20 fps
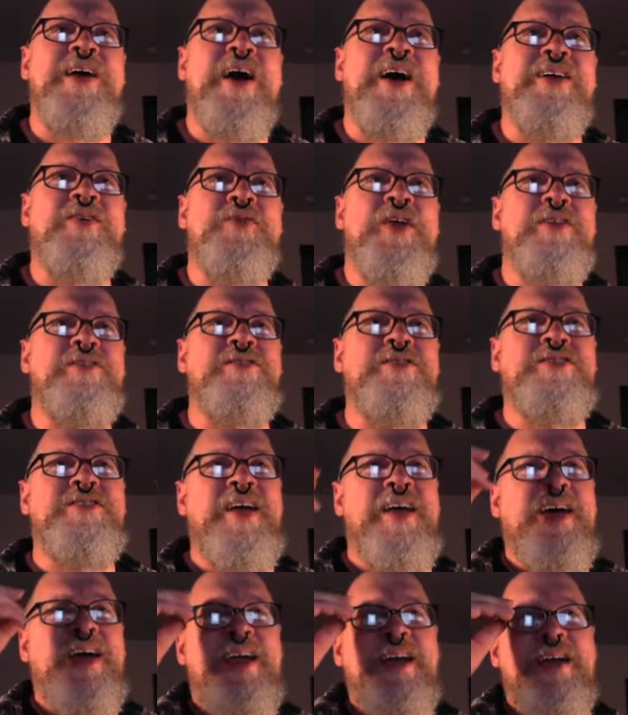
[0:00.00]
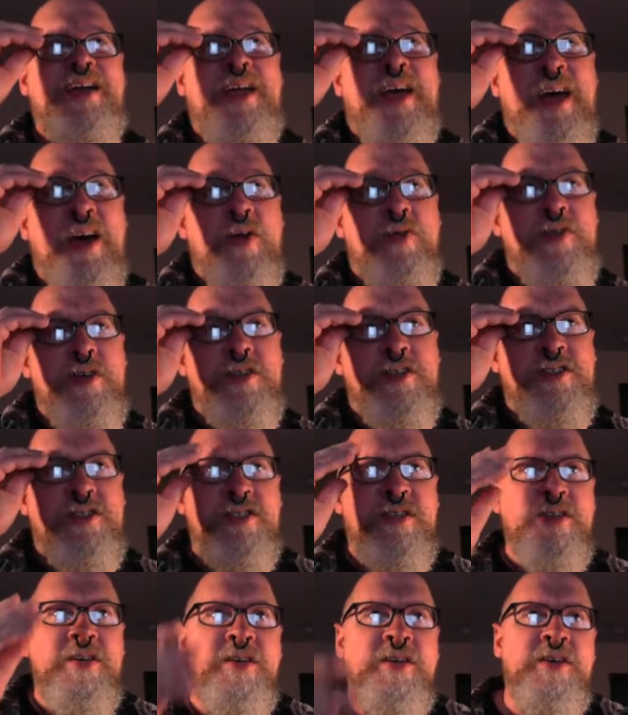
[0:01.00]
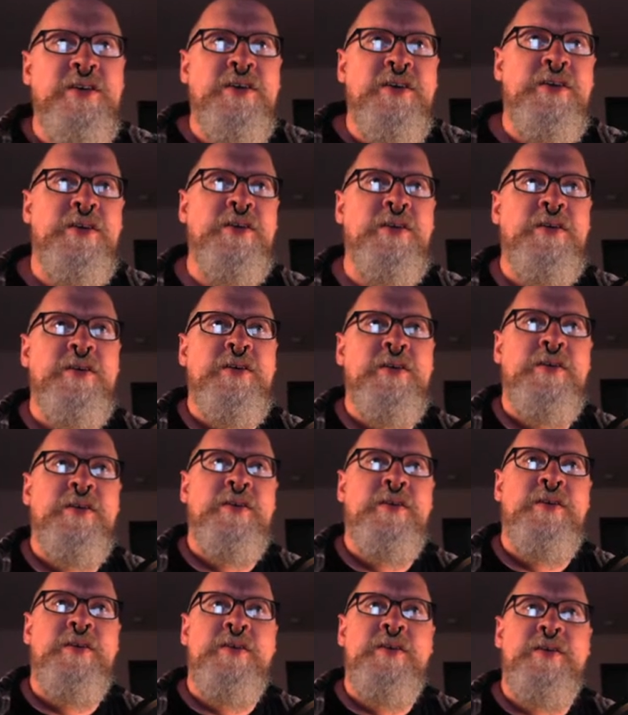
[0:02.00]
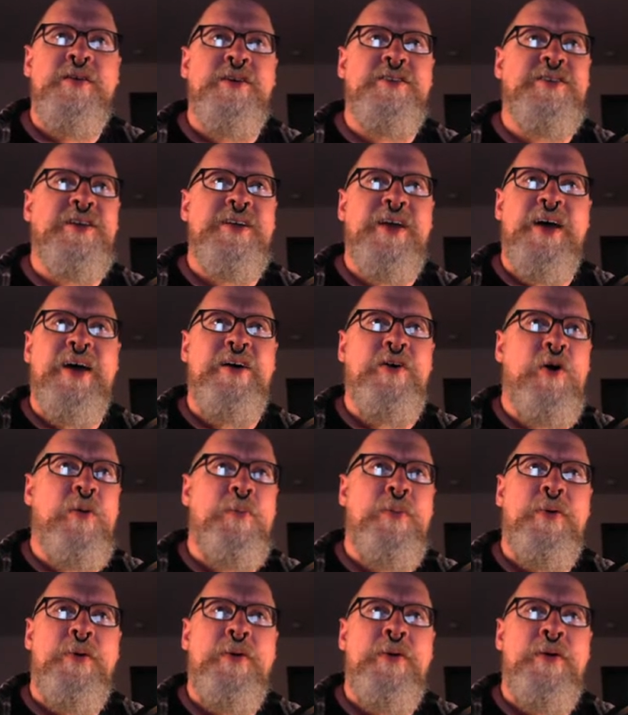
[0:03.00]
I don't understand how this is going to help.